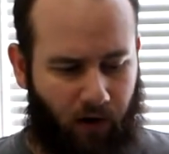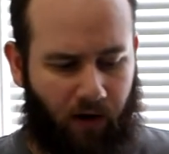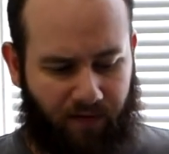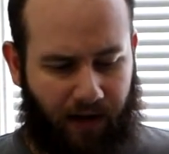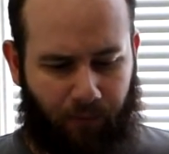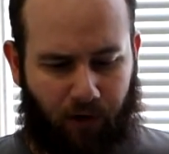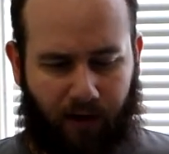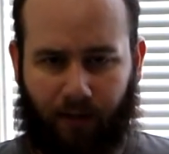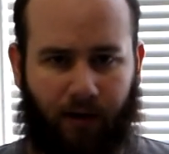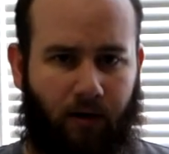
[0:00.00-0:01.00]
off camera,
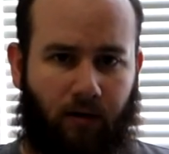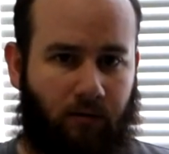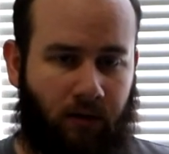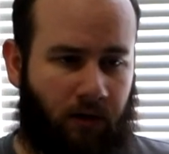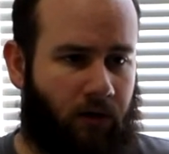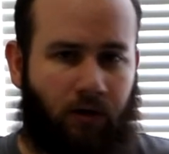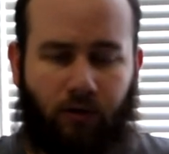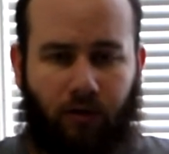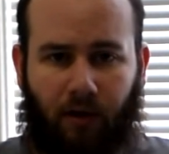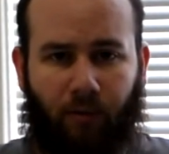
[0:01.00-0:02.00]
and then I'll
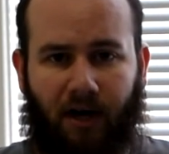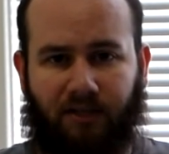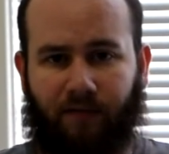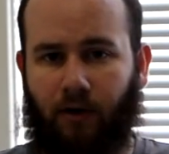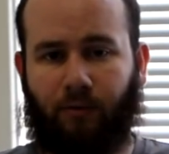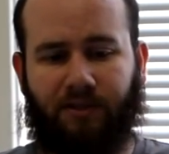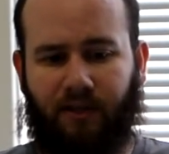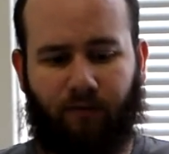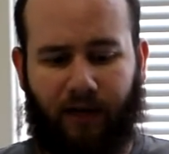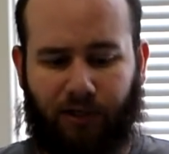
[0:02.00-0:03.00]
do the unboxing and we'll
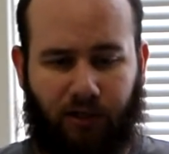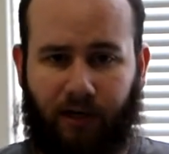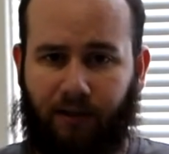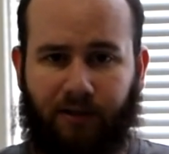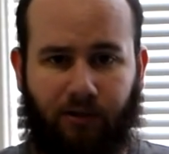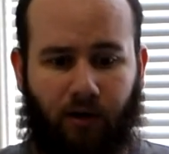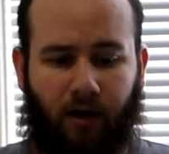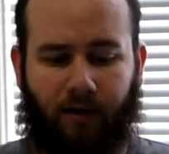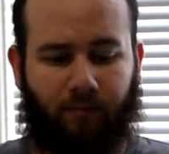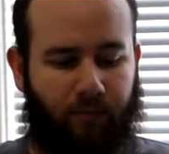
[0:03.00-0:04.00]
see if we actually need these or
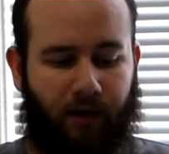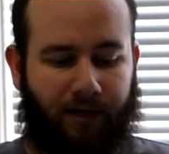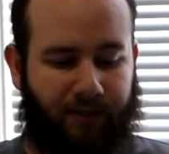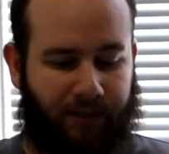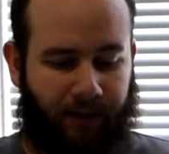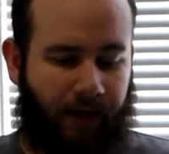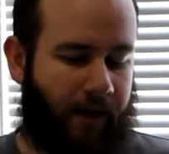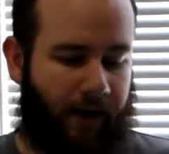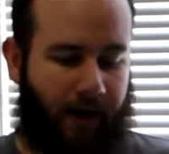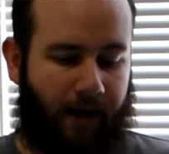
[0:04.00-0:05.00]
not. But
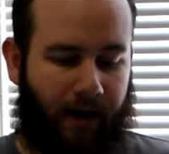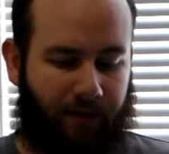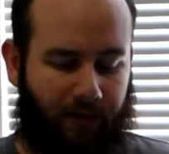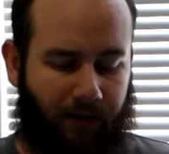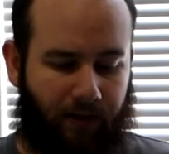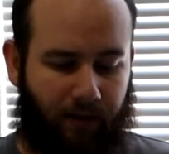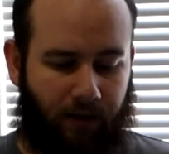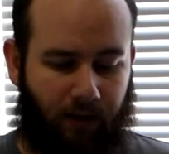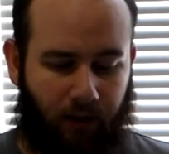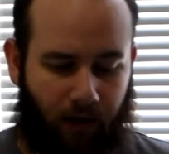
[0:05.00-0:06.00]
I think the
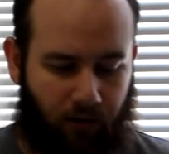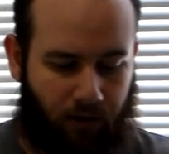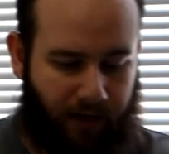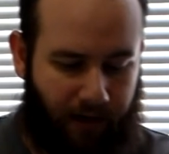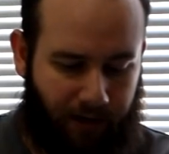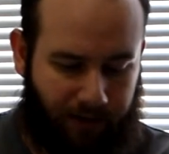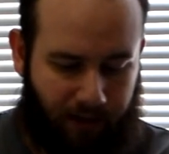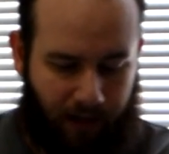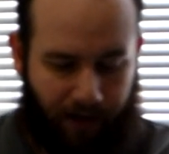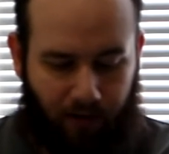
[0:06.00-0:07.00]
other Canadian
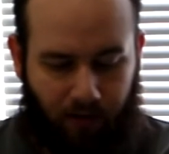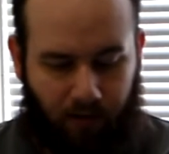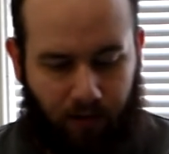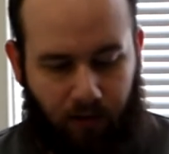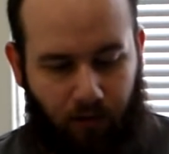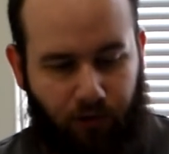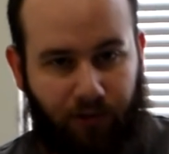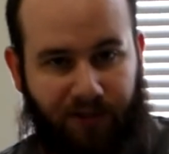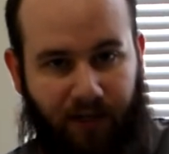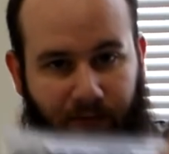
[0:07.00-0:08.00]
Tire enclosure,
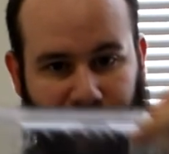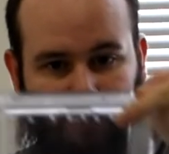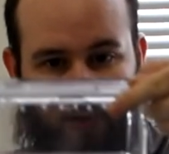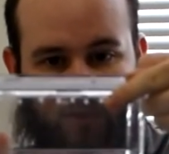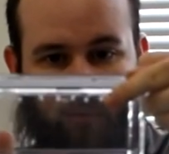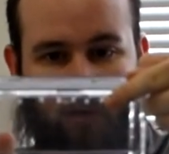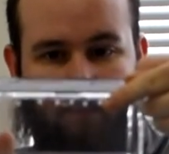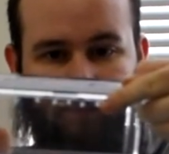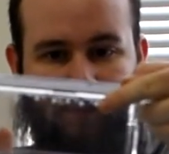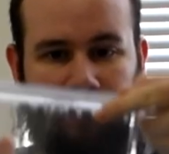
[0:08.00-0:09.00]
the same as the first one,
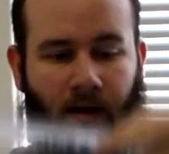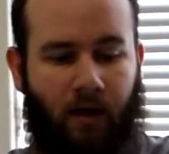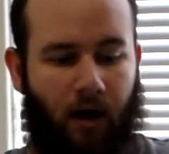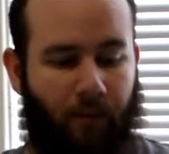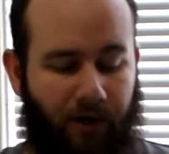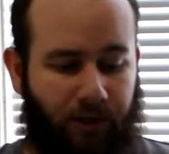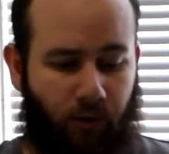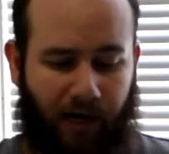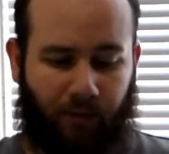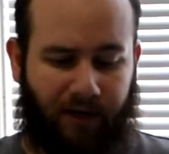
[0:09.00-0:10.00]
I'm going to
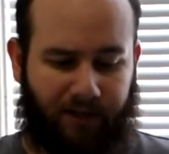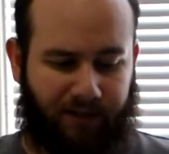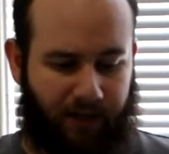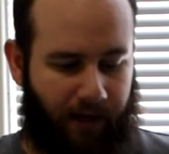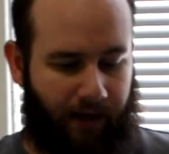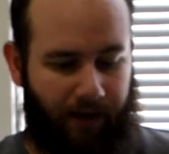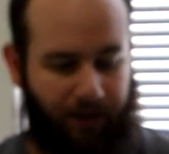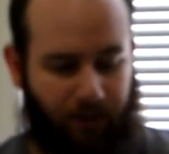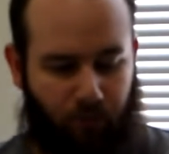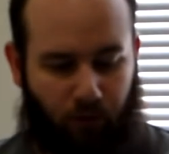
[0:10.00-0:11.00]
do anyways, and
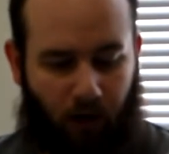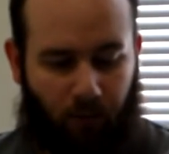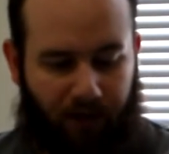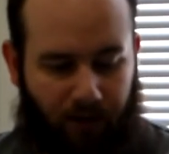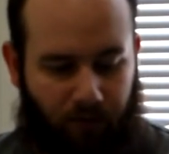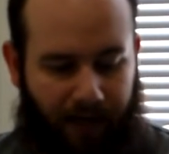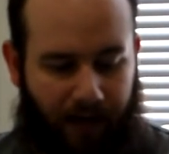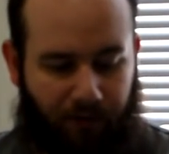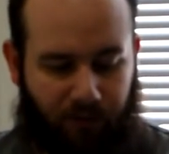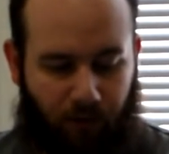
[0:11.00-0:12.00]
probably
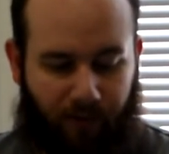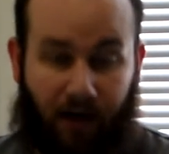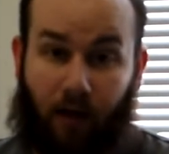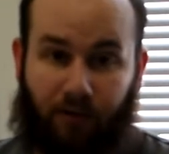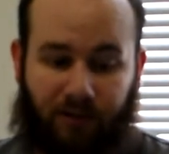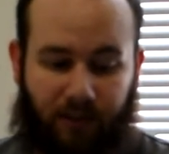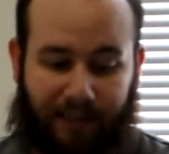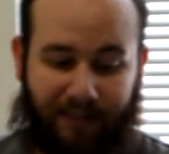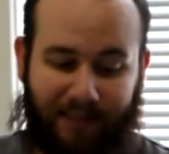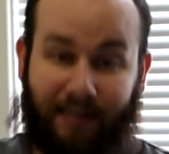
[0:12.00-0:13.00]
rehouse one of my other
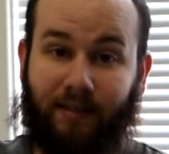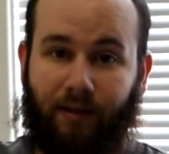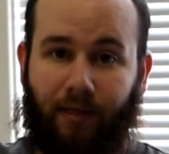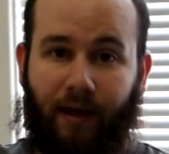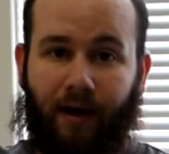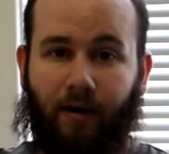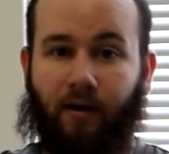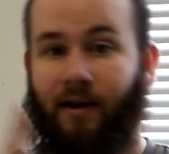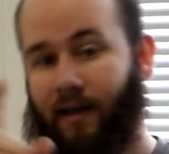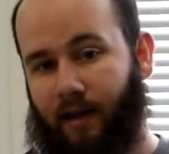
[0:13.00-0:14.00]
slings into there
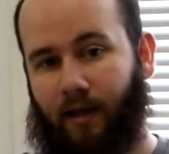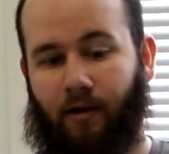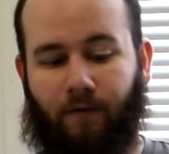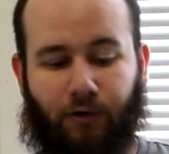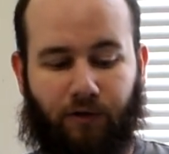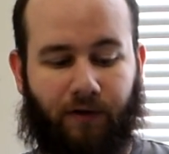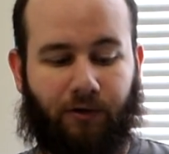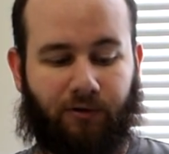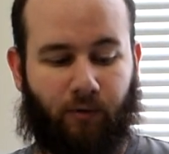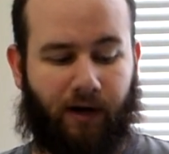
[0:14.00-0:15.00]
in a future
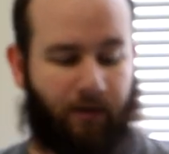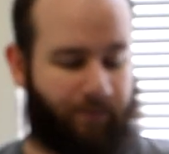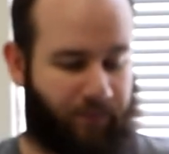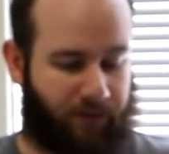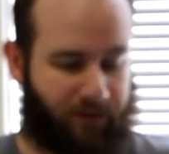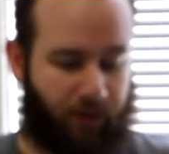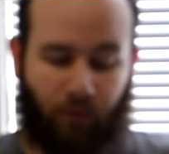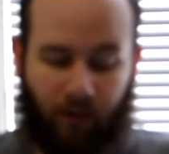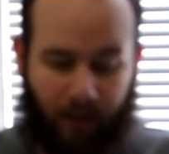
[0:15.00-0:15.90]
video as well. So